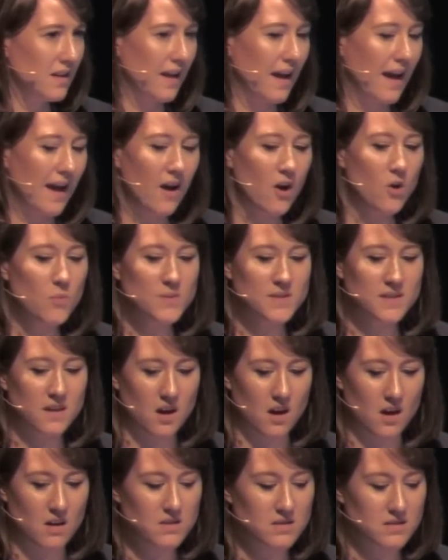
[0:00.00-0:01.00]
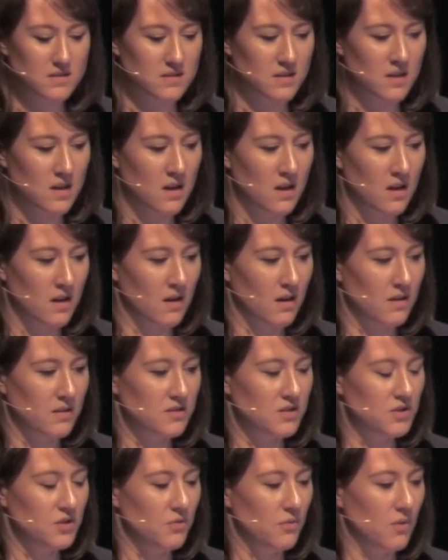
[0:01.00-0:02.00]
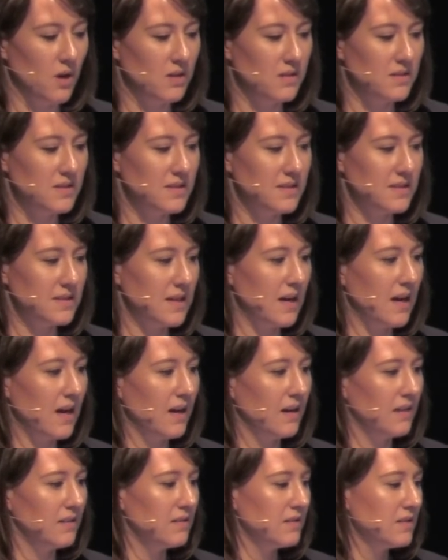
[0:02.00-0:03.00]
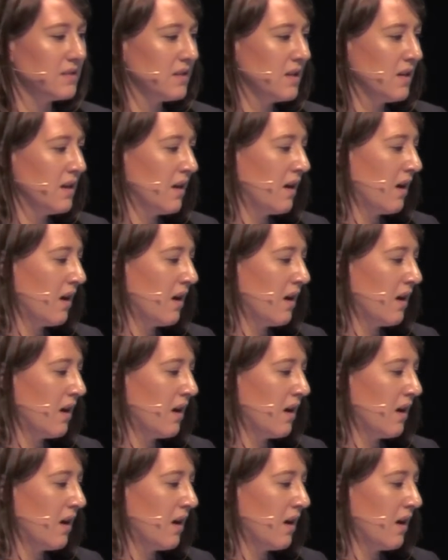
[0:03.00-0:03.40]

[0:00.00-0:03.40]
It helps us to understand